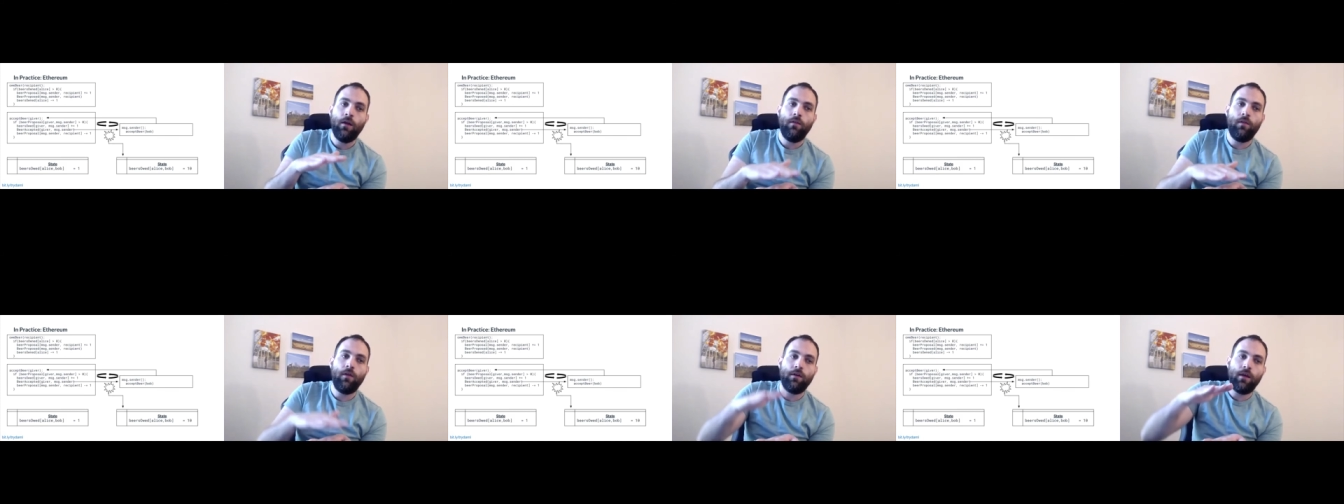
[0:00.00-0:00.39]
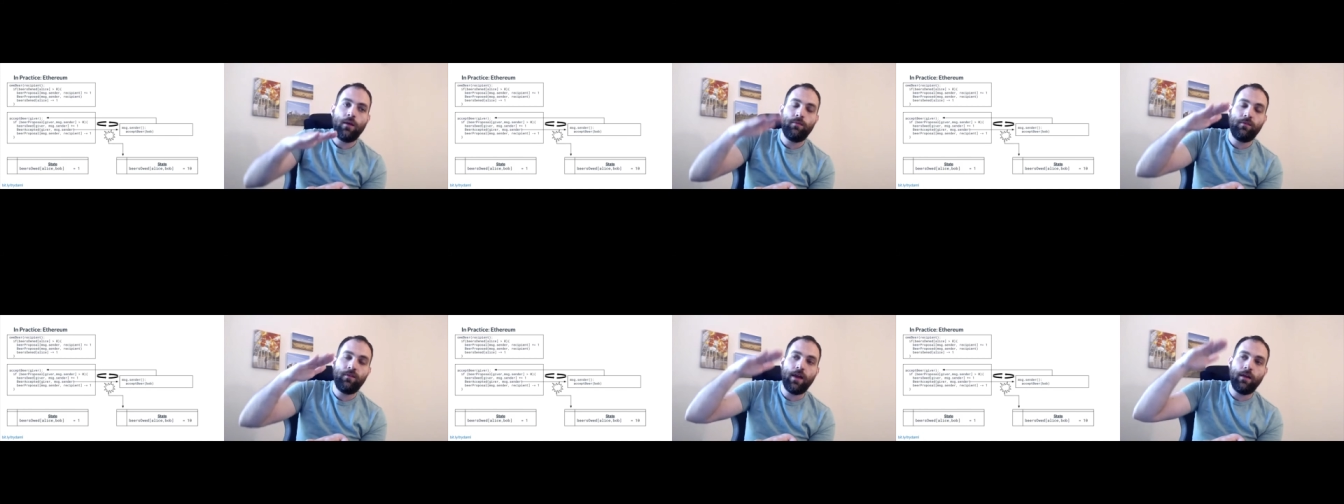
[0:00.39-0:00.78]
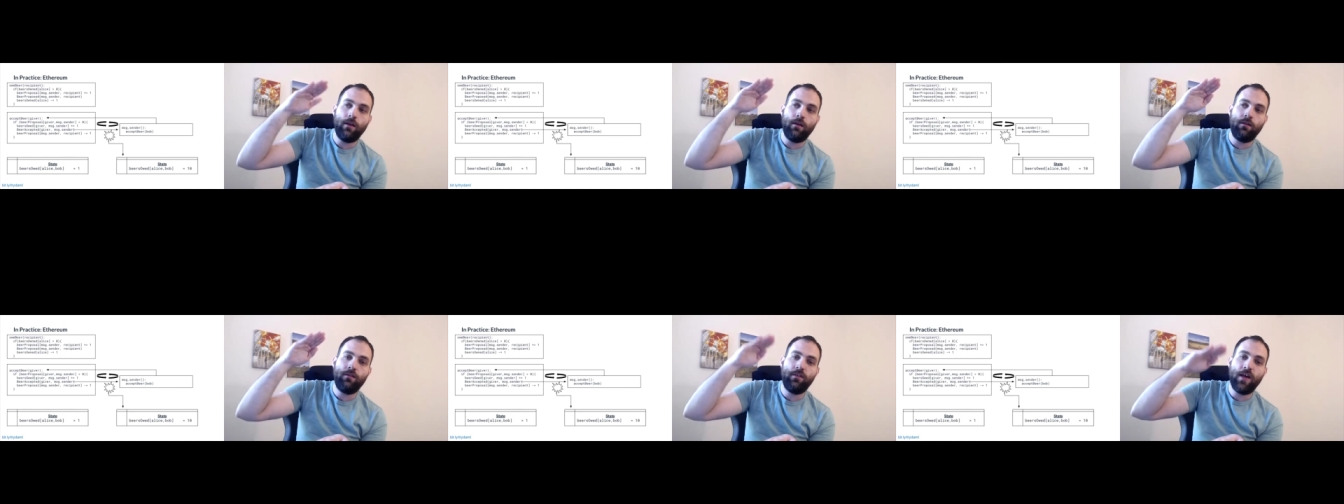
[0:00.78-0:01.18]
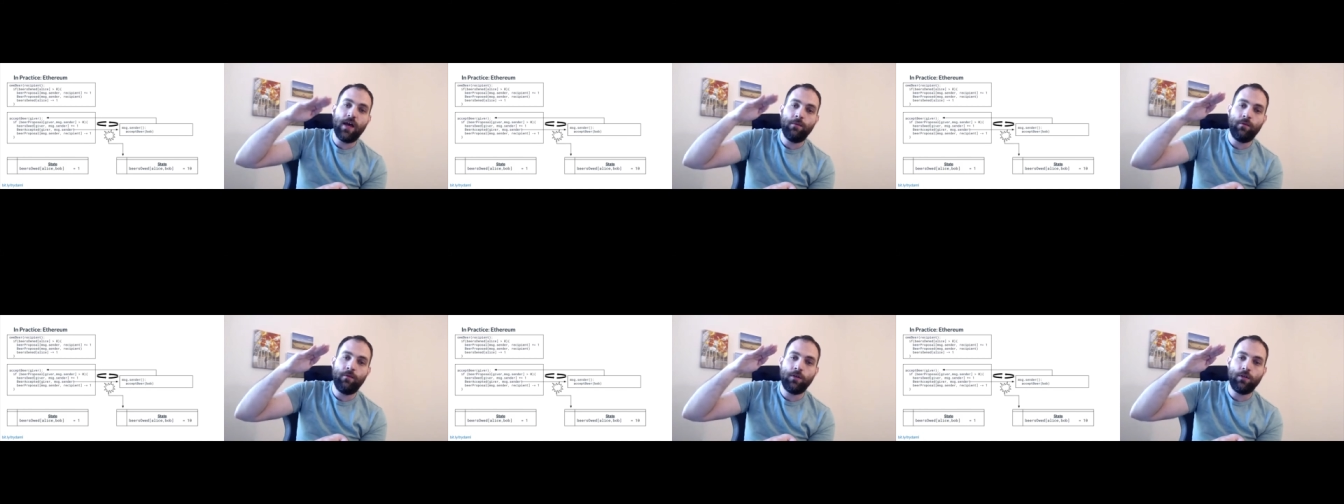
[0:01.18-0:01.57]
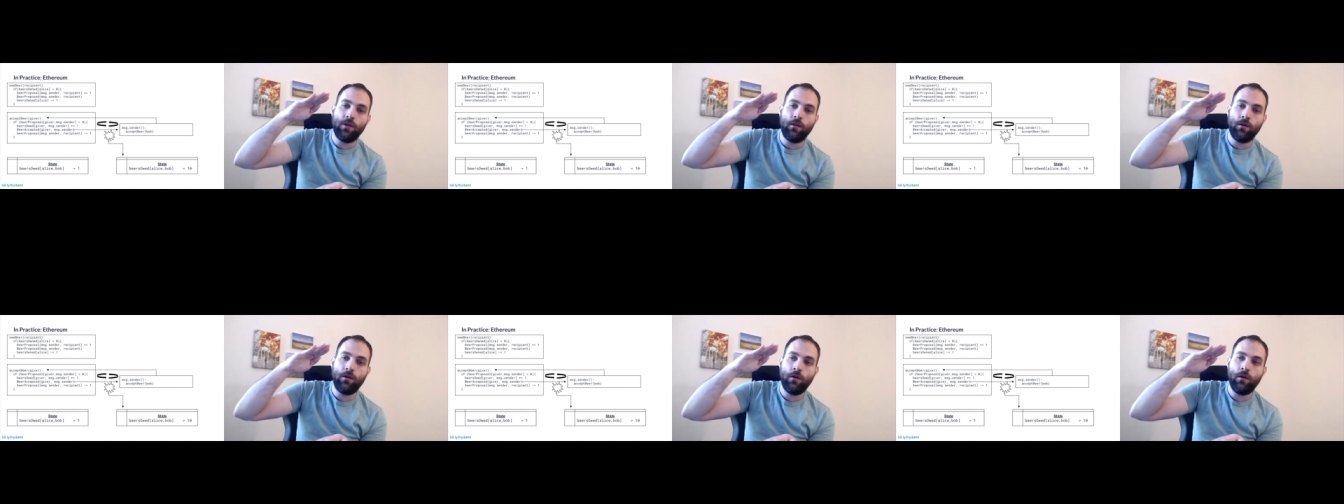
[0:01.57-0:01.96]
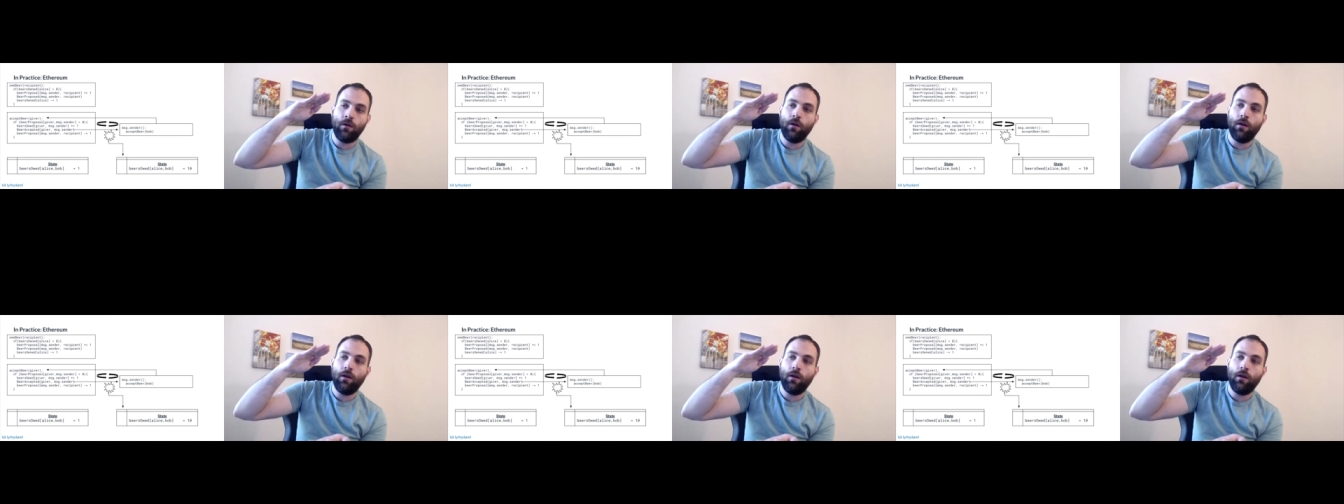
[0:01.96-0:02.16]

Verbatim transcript: They'll keep stacking on top of each other,